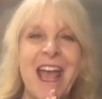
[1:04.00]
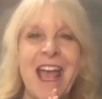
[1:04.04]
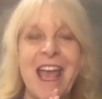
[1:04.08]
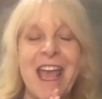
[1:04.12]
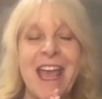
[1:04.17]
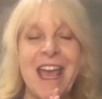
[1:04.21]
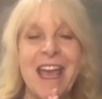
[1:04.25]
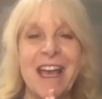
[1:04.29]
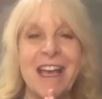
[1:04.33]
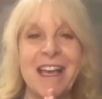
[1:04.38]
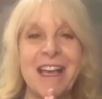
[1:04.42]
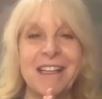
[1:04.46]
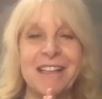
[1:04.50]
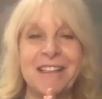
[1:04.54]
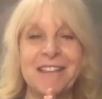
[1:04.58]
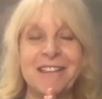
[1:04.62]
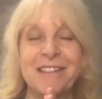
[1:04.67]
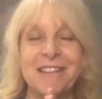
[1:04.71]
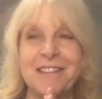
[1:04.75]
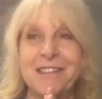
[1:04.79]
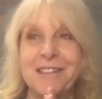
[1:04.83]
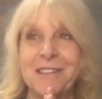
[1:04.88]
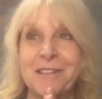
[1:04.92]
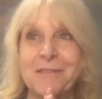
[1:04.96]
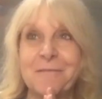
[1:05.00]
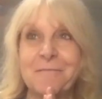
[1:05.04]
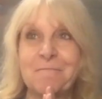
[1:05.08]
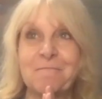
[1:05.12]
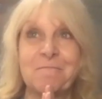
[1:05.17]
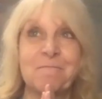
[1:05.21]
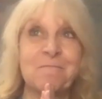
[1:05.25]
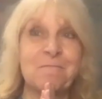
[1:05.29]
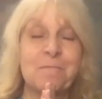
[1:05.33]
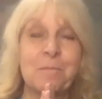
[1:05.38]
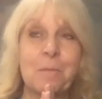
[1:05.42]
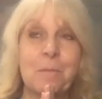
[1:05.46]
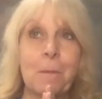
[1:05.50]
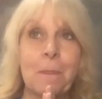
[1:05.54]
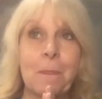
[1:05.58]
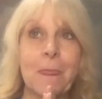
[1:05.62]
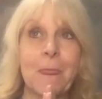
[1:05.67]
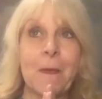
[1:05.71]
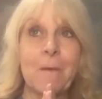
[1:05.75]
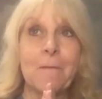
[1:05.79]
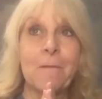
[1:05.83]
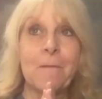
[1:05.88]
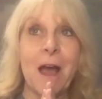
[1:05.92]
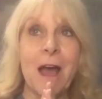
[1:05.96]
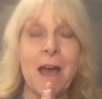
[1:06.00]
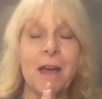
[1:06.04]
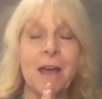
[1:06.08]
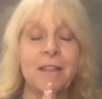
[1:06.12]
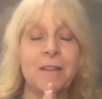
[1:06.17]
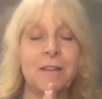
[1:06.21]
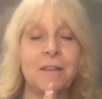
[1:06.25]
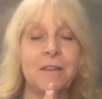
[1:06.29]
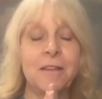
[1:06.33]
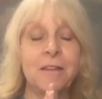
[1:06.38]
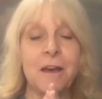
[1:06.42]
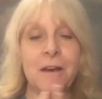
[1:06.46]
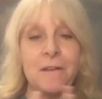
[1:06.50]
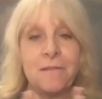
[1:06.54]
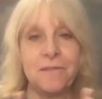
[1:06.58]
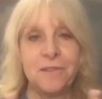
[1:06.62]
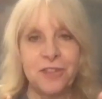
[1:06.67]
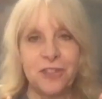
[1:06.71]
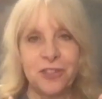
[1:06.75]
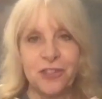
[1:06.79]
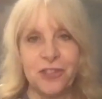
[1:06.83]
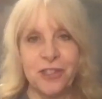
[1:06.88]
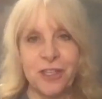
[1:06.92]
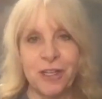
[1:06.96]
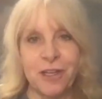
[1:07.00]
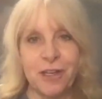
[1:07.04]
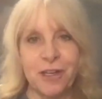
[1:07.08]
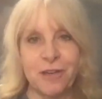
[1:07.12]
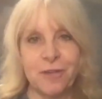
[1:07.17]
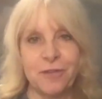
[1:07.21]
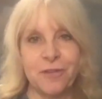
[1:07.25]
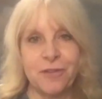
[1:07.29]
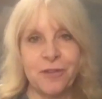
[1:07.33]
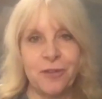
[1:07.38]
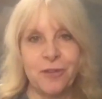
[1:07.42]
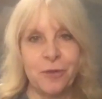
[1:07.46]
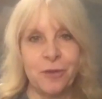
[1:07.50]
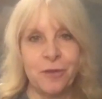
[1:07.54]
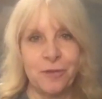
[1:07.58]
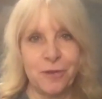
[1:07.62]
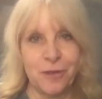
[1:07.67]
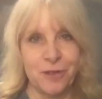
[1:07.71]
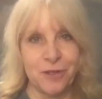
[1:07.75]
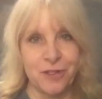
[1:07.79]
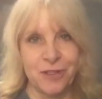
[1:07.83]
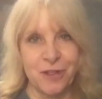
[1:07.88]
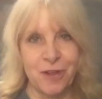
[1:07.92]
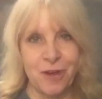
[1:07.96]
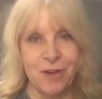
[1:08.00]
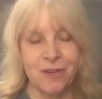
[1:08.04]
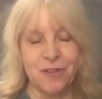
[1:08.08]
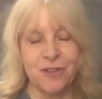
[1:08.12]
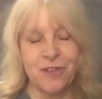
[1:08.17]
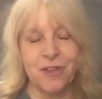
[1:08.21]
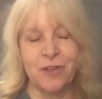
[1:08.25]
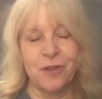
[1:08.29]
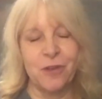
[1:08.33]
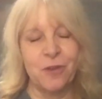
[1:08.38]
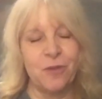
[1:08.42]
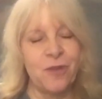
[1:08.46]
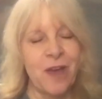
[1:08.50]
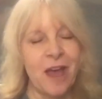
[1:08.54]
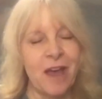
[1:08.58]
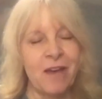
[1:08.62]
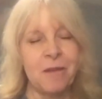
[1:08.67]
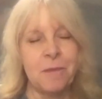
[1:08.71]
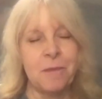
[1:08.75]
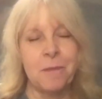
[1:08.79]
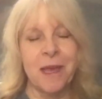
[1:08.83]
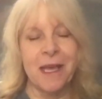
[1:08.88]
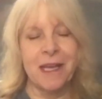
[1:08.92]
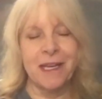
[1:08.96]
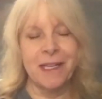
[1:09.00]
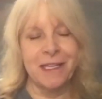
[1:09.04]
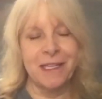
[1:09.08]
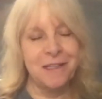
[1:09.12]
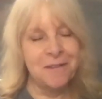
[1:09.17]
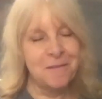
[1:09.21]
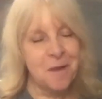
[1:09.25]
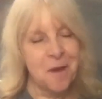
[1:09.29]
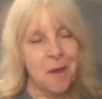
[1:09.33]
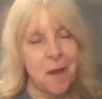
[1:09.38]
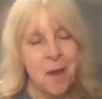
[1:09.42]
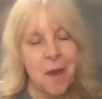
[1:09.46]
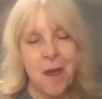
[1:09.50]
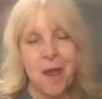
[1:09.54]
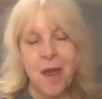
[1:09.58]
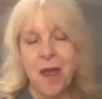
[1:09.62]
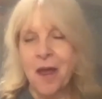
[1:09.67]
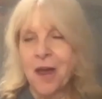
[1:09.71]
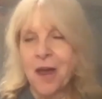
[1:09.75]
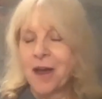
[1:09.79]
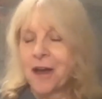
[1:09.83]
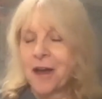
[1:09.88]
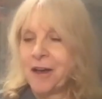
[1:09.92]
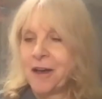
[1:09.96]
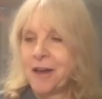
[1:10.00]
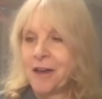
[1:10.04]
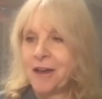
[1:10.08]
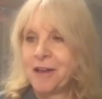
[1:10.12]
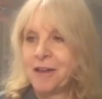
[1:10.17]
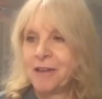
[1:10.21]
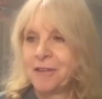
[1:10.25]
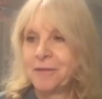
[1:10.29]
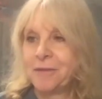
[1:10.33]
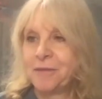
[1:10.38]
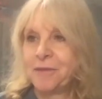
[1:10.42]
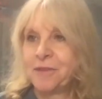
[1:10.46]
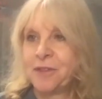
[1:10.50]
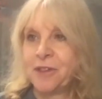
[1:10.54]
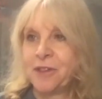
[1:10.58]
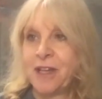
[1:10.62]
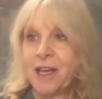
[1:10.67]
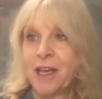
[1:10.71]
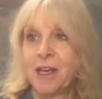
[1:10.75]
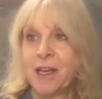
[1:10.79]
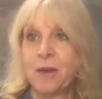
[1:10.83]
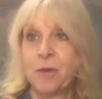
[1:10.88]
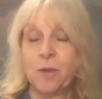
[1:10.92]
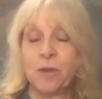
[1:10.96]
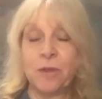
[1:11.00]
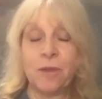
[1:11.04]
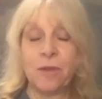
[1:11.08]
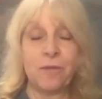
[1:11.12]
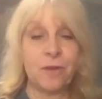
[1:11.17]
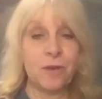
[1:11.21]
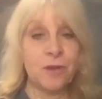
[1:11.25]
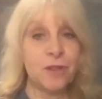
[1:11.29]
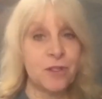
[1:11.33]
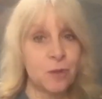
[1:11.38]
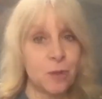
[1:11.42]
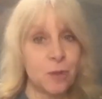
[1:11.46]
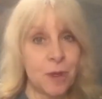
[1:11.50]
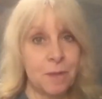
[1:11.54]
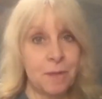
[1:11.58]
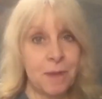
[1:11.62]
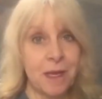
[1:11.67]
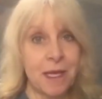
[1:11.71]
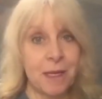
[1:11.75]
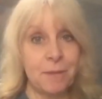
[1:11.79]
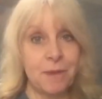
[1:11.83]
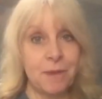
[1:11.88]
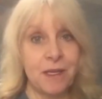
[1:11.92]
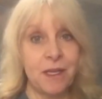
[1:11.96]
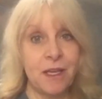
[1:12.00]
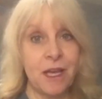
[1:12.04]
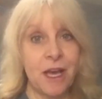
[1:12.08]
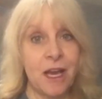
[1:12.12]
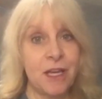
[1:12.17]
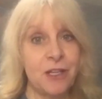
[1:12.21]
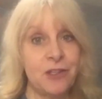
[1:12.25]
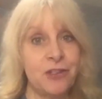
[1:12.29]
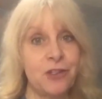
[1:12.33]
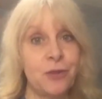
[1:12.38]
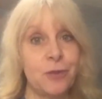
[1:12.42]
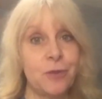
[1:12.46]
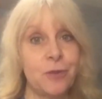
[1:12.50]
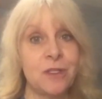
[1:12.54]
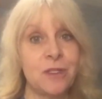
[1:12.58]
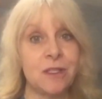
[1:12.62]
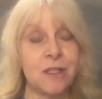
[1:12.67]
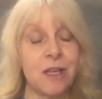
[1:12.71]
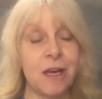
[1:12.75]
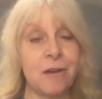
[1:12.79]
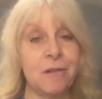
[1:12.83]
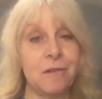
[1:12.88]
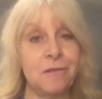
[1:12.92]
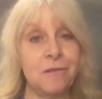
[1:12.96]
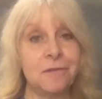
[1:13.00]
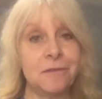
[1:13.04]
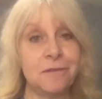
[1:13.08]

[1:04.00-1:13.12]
And I'd love to share two of your songs, and you've had many. Today, the first one may be I Choose Love.